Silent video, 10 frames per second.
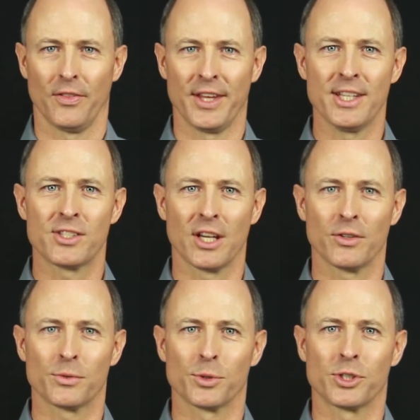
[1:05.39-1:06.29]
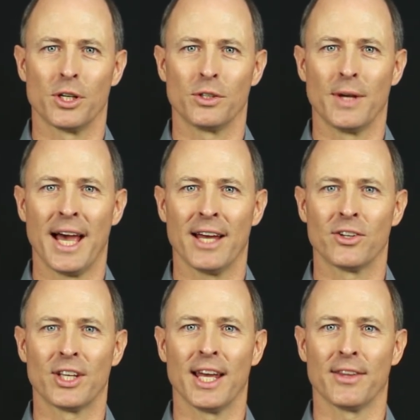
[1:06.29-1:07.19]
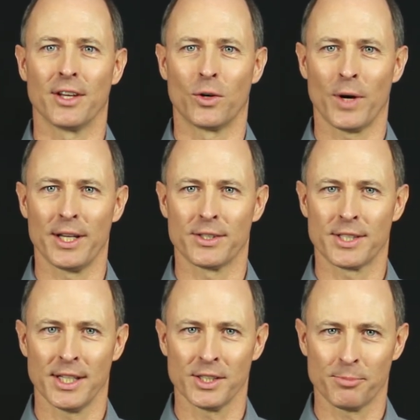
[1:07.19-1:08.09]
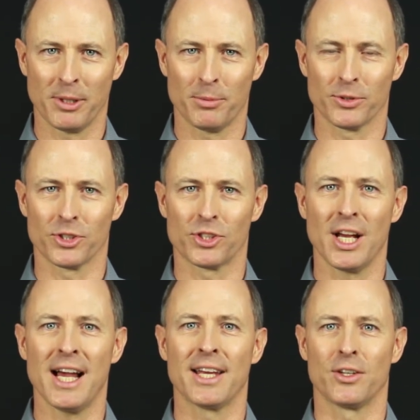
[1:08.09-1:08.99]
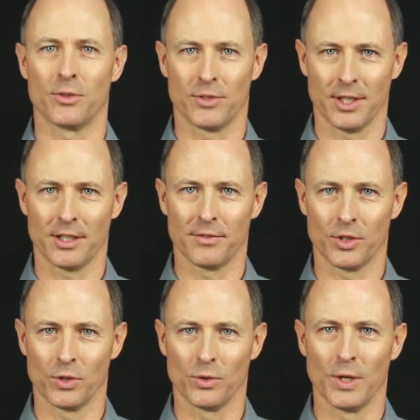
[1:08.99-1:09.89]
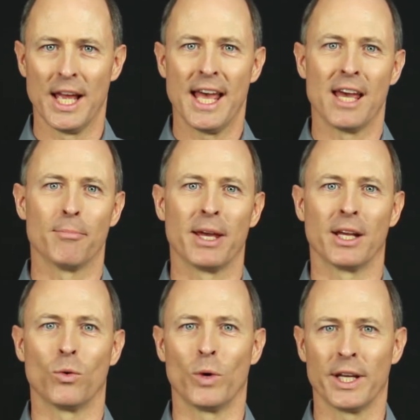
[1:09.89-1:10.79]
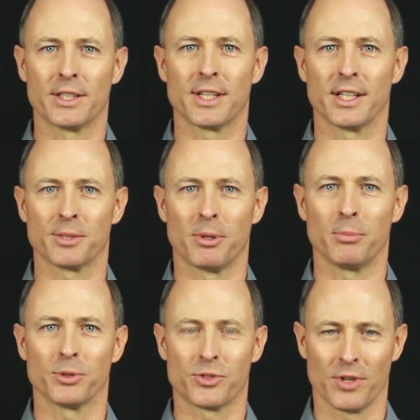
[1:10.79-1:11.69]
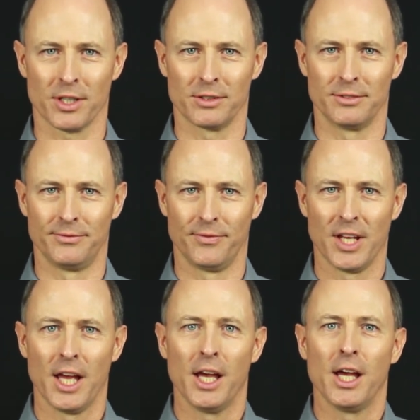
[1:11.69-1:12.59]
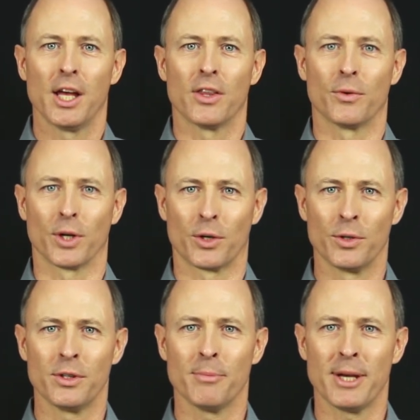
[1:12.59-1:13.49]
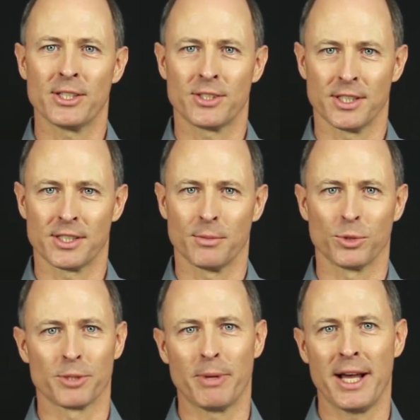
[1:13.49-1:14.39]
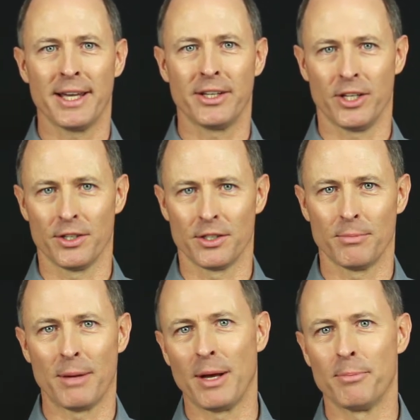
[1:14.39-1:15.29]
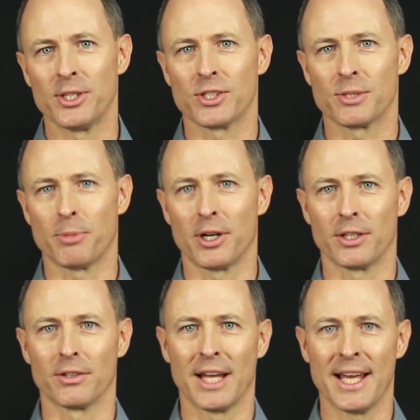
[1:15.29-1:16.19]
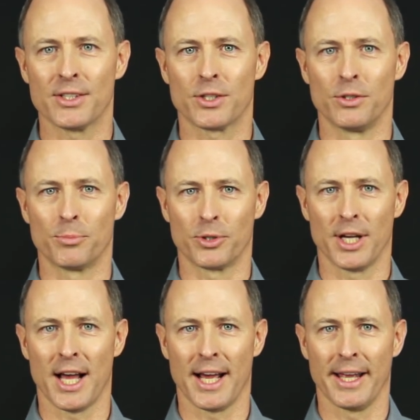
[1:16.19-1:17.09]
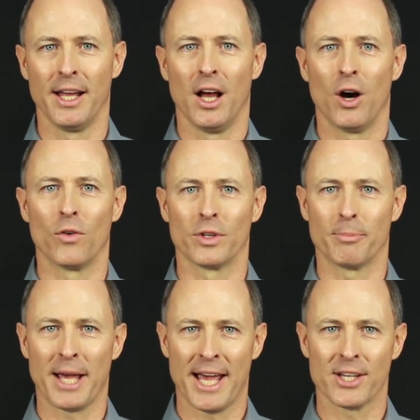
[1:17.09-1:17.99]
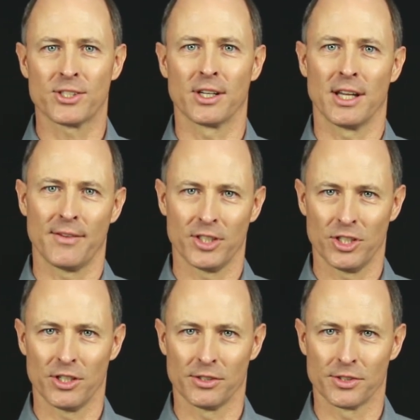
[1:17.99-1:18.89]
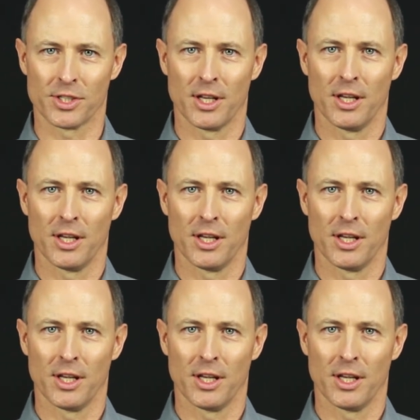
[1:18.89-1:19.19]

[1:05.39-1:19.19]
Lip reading: These secrets will show you how to get the great salespeople to shine during the interview and make weak salespeople struggle. The Recruit the Best system was pioneered by my business partner Lance Cooper and I over the past 11 years.